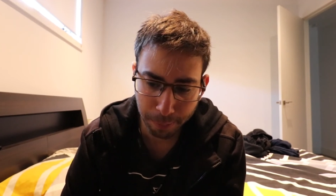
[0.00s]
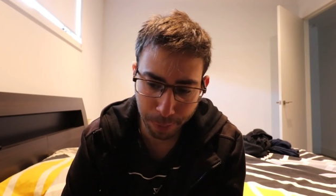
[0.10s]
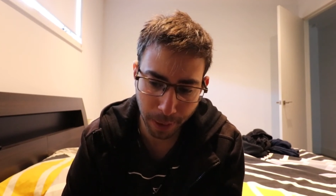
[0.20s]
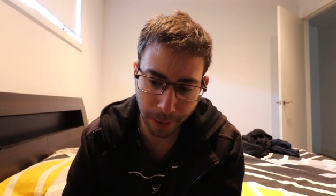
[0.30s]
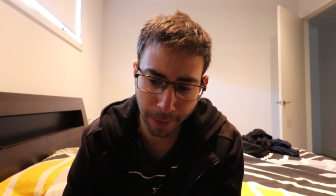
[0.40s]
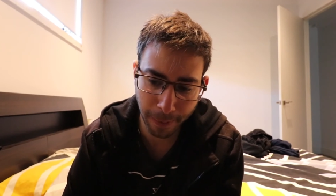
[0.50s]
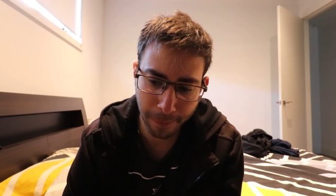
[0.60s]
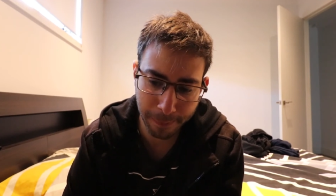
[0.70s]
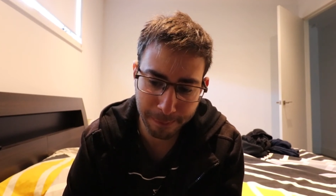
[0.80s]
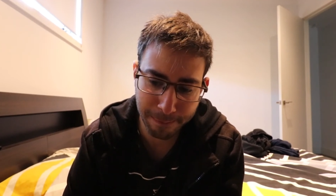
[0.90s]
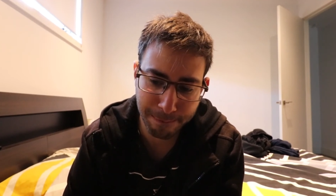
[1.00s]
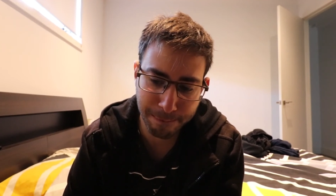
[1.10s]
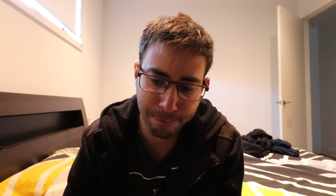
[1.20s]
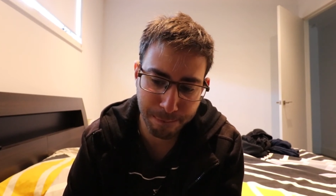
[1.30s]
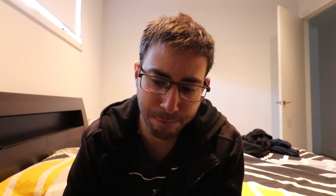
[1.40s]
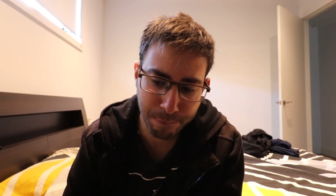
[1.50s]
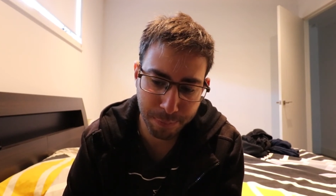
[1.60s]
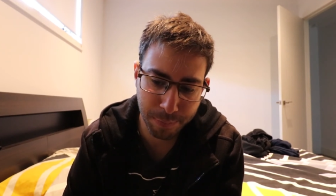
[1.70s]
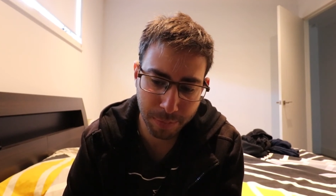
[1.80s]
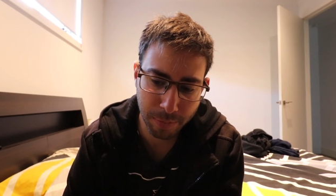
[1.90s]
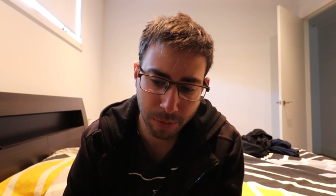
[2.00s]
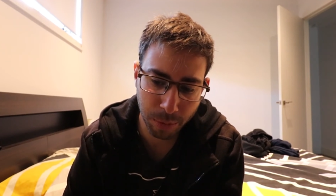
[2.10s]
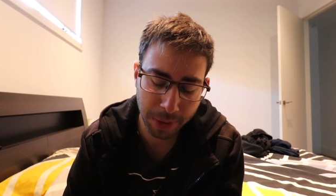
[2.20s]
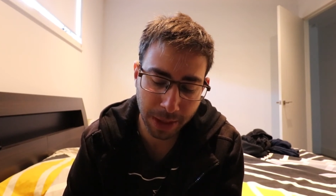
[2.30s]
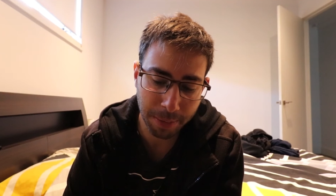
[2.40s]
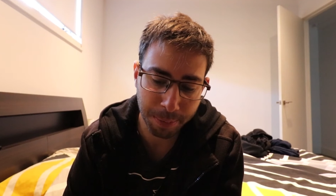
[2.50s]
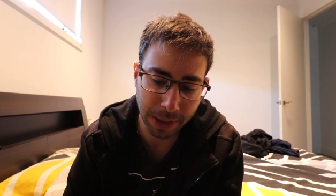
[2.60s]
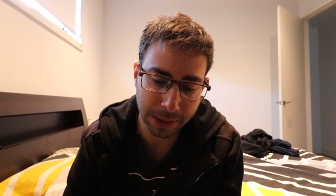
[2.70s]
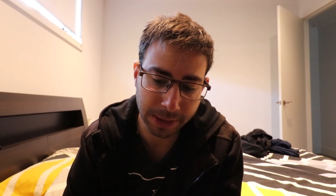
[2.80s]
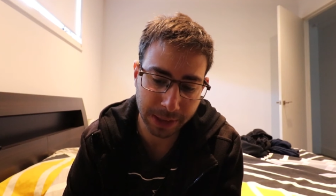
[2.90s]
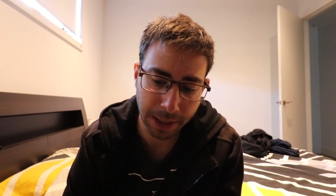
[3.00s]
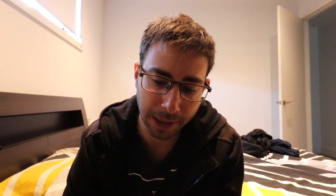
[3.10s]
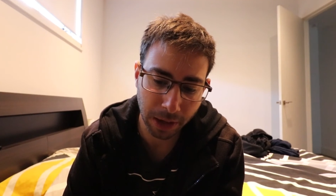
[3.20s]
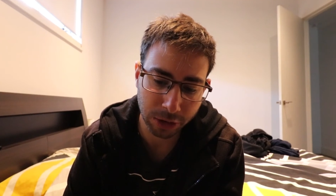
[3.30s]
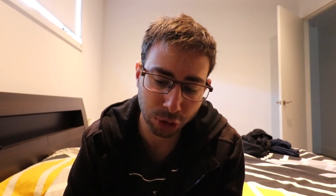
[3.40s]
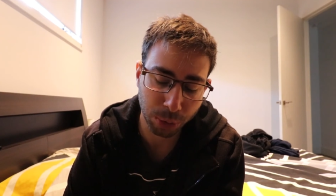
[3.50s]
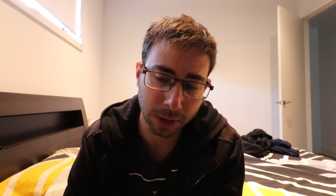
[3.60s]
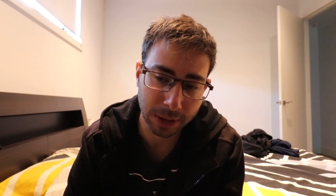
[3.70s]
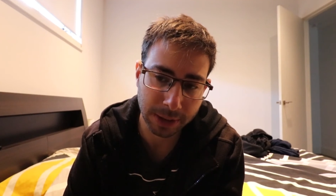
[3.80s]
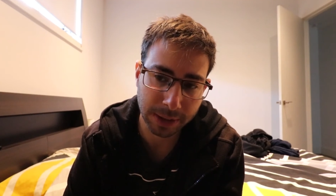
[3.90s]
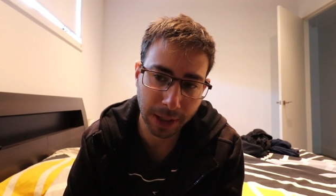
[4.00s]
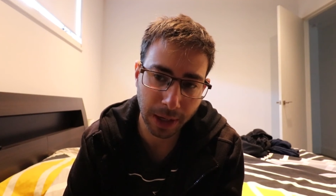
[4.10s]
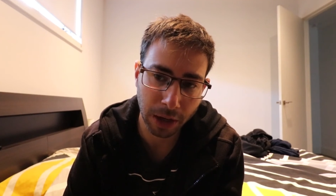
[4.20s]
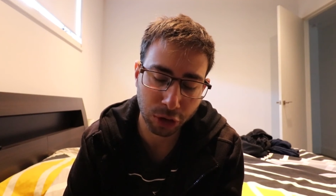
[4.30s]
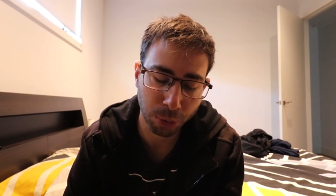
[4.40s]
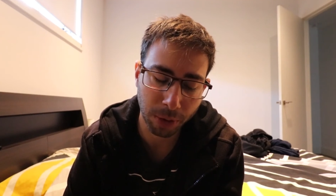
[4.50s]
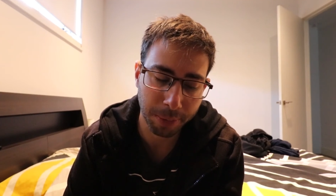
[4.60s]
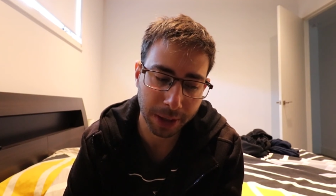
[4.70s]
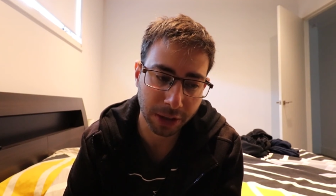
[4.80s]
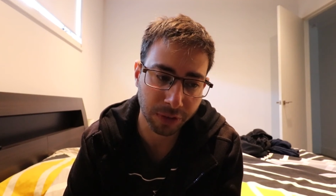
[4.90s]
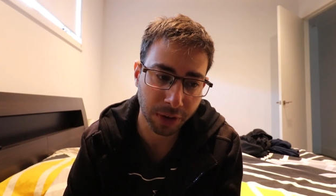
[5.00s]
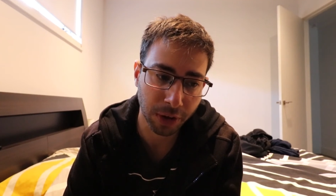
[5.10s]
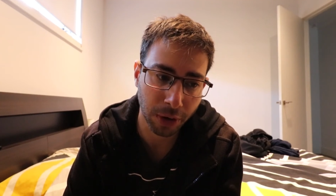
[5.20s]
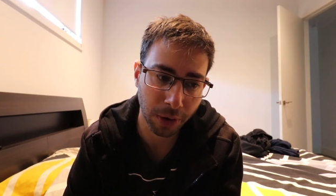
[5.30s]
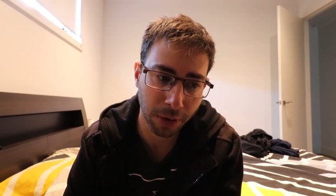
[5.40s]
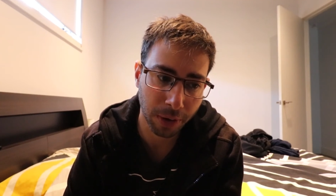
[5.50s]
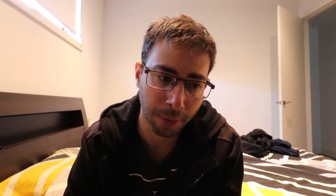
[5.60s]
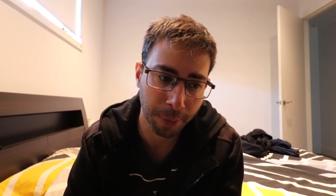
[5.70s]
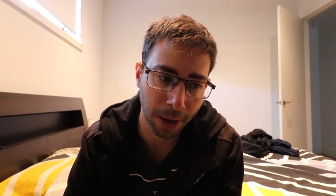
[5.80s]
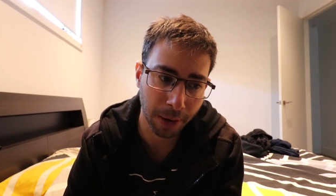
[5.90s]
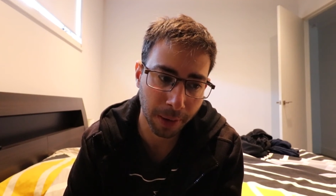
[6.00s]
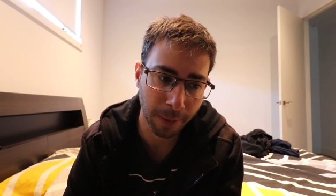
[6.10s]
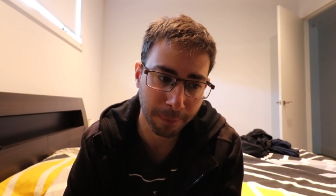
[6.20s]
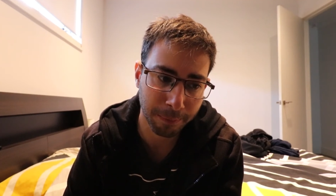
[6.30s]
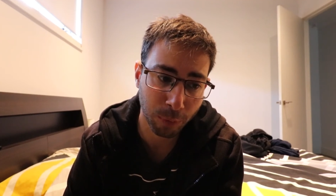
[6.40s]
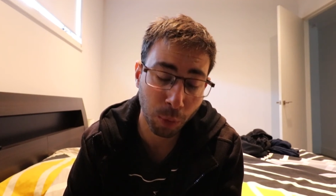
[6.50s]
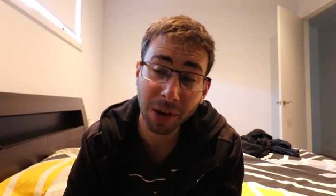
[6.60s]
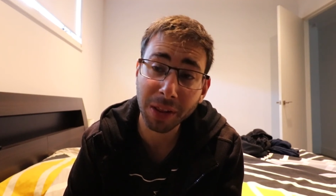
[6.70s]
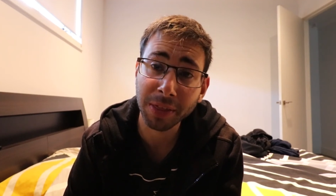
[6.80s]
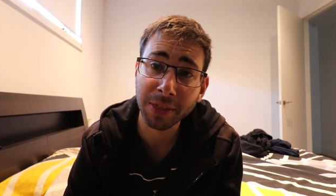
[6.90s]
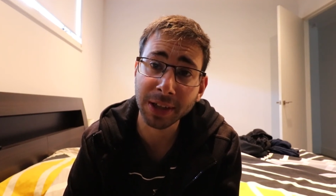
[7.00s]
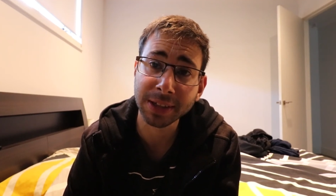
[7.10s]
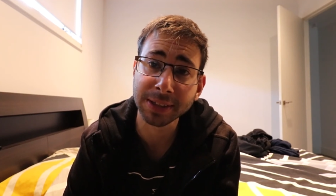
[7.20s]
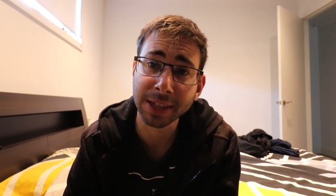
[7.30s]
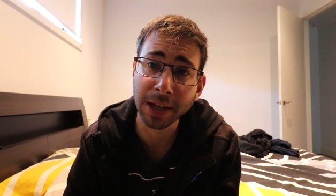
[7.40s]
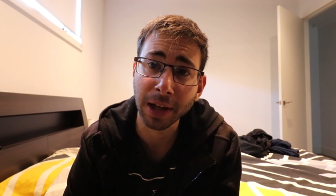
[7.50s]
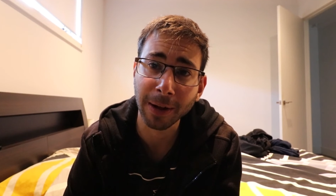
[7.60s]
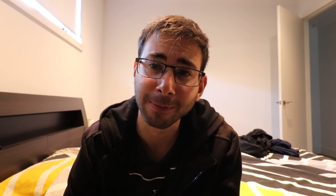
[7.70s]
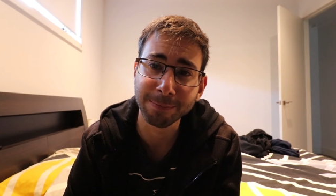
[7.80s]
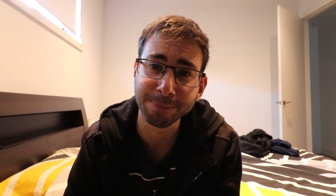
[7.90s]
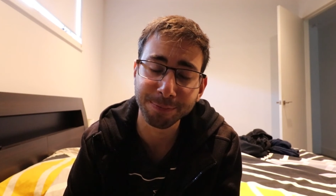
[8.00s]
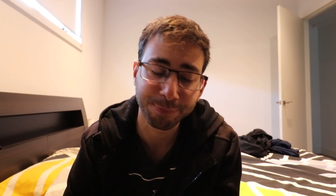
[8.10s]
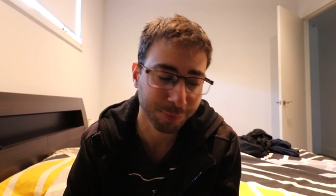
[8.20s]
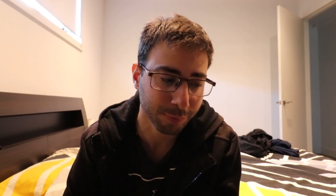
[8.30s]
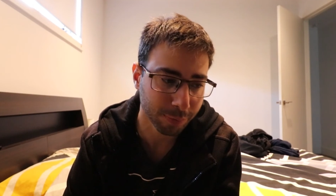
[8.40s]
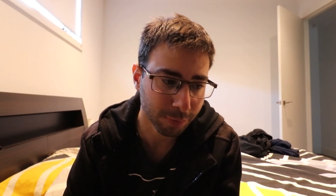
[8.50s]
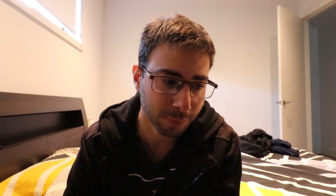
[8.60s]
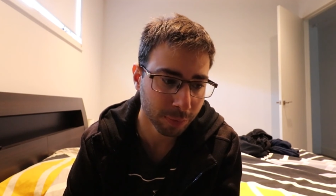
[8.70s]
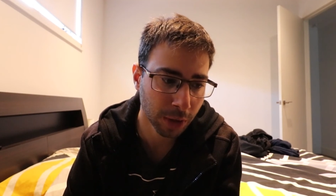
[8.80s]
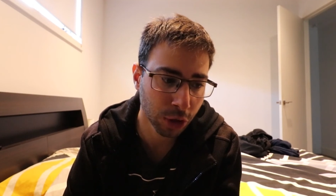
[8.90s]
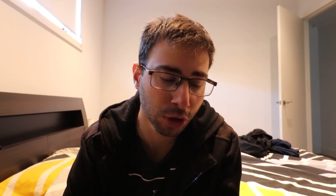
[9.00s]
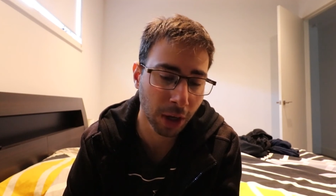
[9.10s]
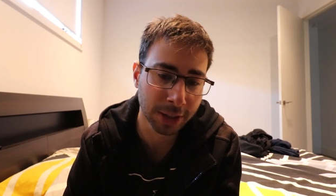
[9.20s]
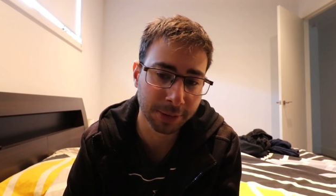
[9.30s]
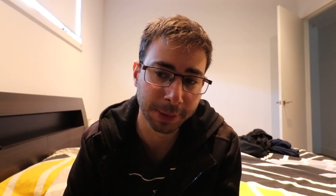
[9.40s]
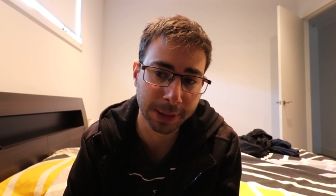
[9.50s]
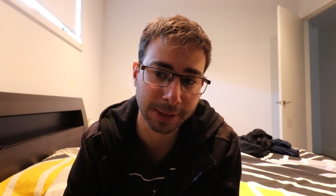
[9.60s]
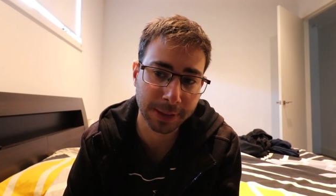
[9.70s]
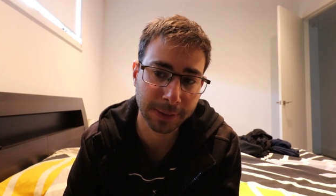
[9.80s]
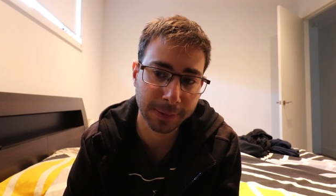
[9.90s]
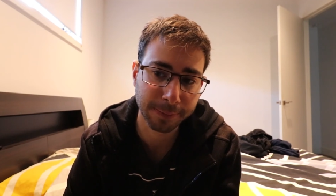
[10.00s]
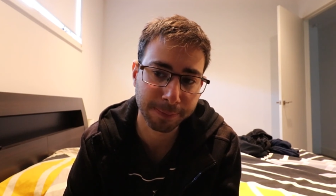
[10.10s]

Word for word: But um with that being said, I just wanted to say I just want to make this video about um what are the things that um you guys miss